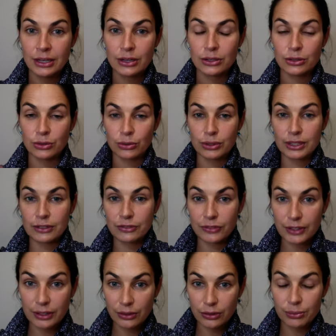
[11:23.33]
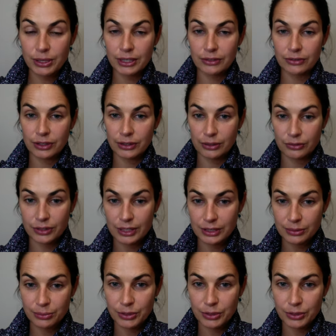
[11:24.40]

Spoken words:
you only feel the benefit of it,